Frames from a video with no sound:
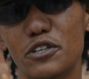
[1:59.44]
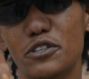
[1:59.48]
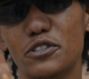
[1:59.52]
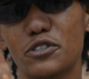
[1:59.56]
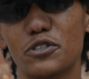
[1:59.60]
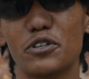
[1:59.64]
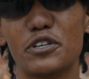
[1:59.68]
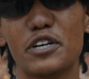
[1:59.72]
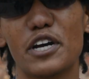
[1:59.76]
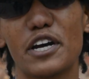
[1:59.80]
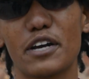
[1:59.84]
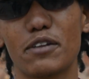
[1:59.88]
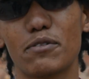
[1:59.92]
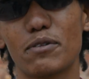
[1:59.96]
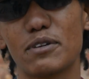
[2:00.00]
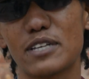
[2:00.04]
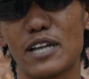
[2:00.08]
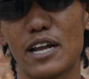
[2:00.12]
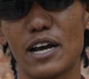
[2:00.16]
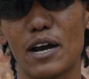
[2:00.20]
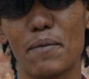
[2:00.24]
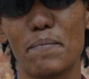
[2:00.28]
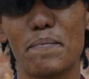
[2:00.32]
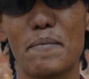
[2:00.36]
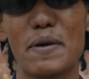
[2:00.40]
So yeah, it
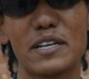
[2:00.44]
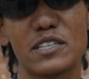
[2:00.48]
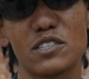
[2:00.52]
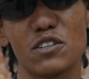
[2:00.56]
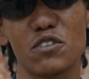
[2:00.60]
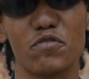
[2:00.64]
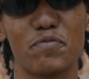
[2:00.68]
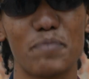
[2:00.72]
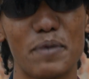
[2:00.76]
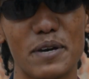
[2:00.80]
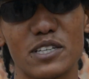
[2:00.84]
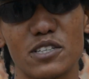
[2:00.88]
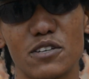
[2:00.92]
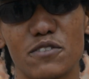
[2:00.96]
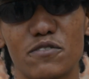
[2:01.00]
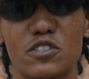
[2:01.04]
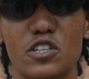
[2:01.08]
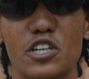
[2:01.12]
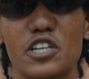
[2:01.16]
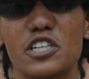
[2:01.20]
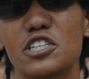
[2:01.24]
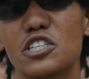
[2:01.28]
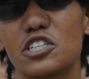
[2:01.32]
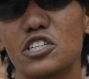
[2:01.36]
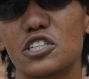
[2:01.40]
was like a massive
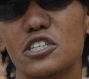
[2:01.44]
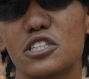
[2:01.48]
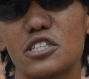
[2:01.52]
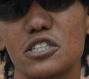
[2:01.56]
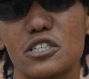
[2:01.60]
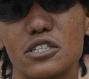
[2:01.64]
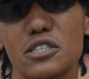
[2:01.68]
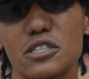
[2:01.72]
change.